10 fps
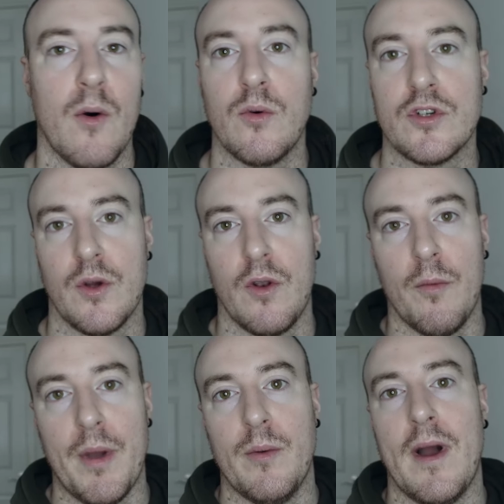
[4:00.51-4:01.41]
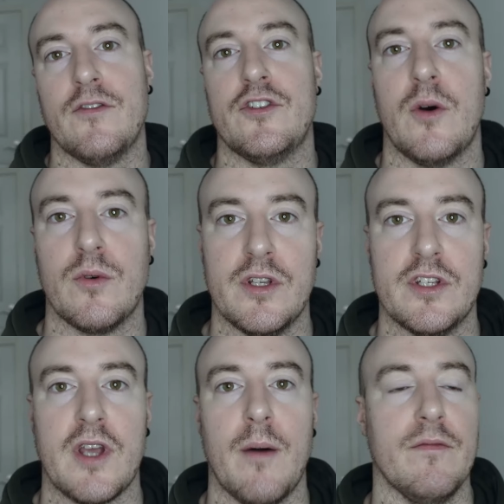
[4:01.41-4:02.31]
Also, a lot of people have shoulder
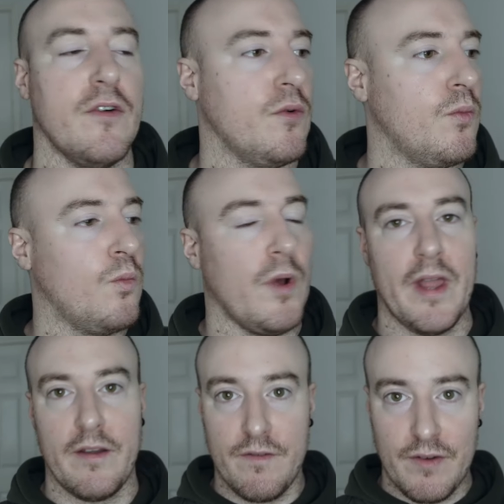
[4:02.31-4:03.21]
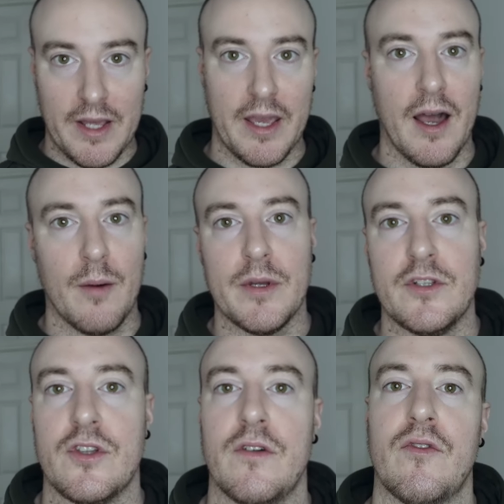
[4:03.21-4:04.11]
discomfort when they flick it up
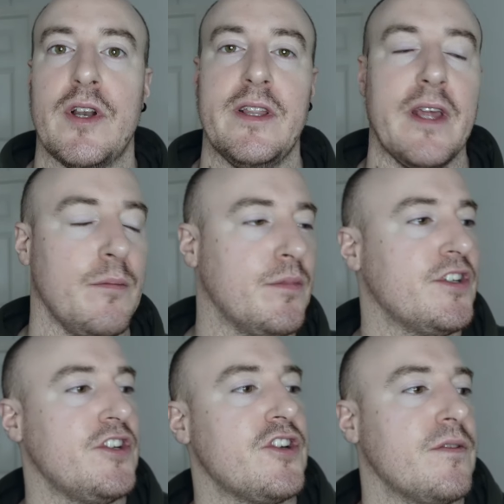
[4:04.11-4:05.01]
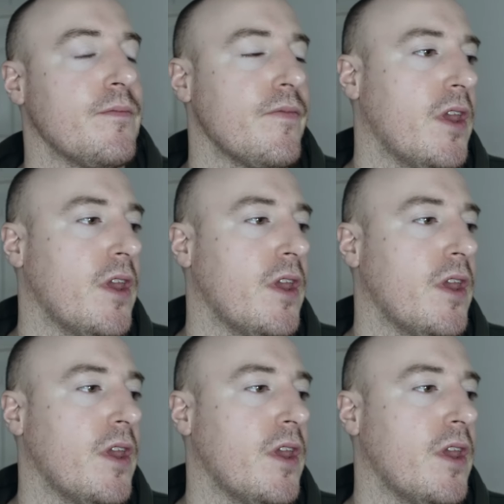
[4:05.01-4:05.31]
into the really deep position,